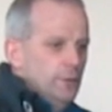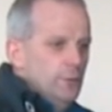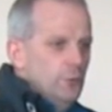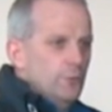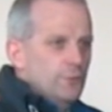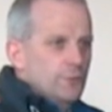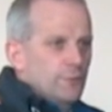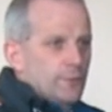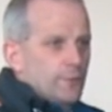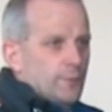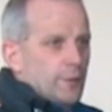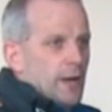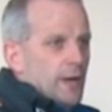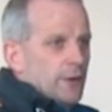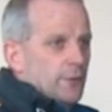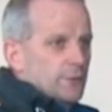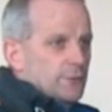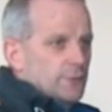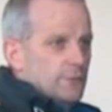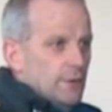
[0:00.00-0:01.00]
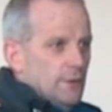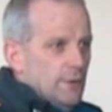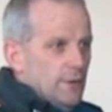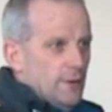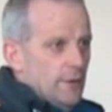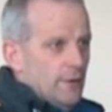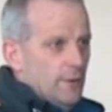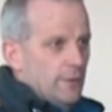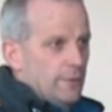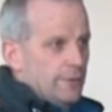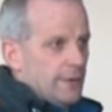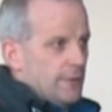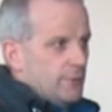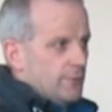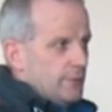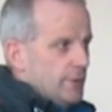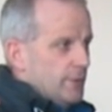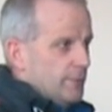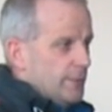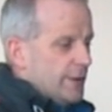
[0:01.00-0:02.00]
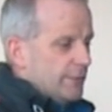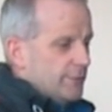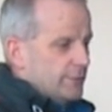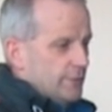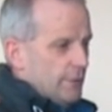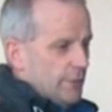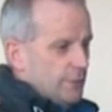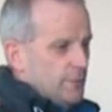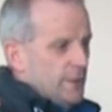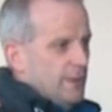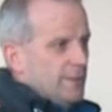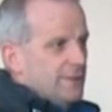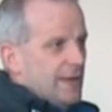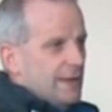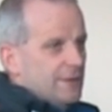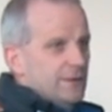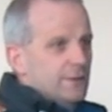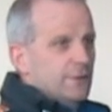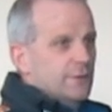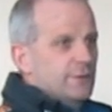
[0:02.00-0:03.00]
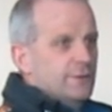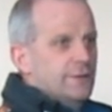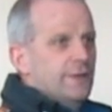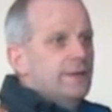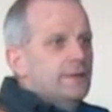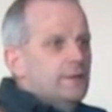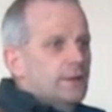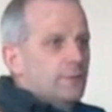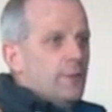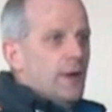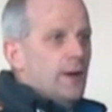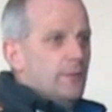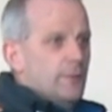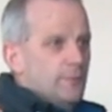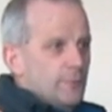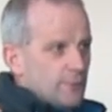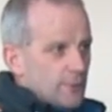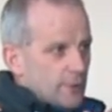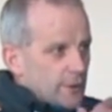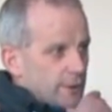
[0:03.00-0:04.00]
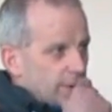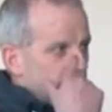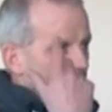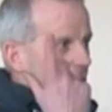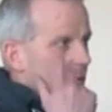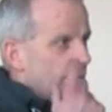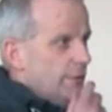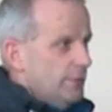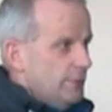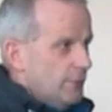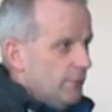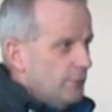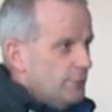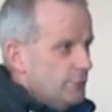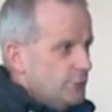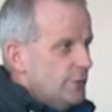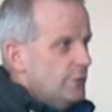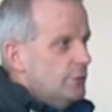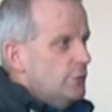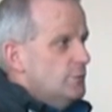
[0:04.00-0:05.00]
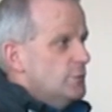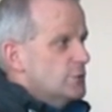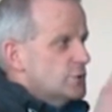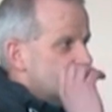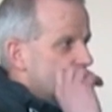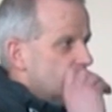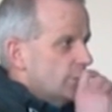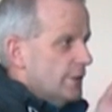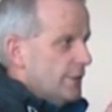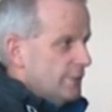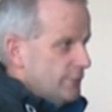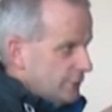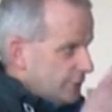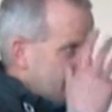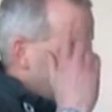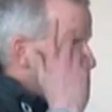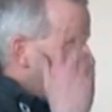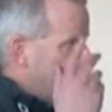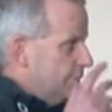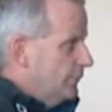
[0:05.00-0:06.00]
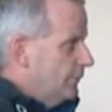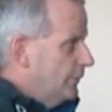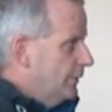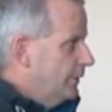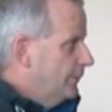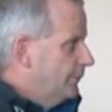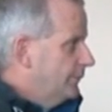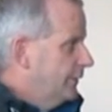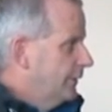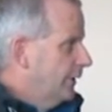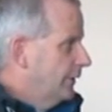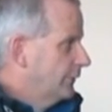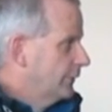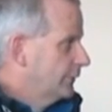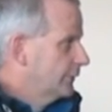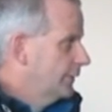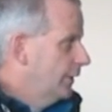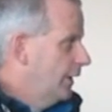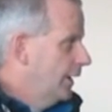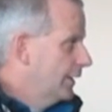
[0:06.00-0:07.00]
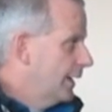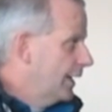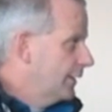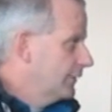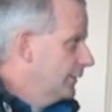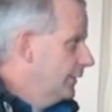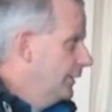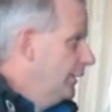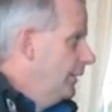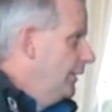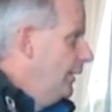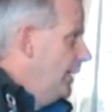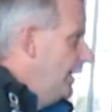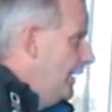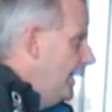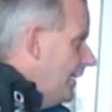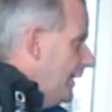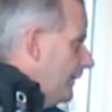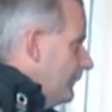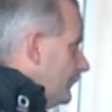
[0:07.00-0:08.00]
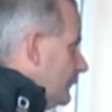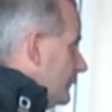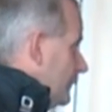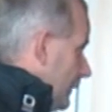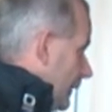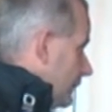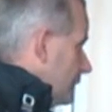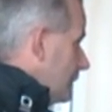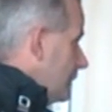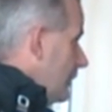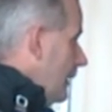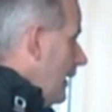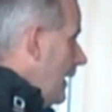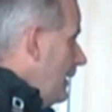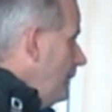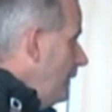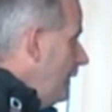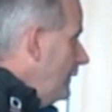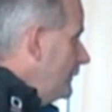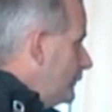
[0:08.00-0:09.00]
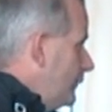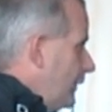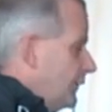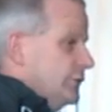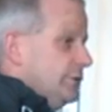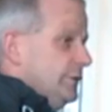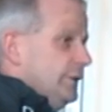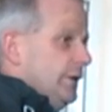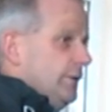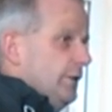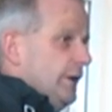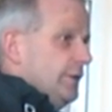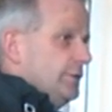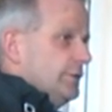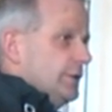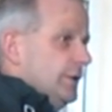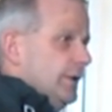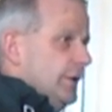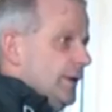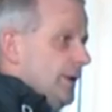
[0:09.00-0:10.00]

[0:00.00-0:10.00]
use of the products that are there, because as well as that, then there's a dental problem as well. Like, you know, you drink too much sugar as your teeth do when you're dentist and all that. So that's it. Anyone else question there? Let's.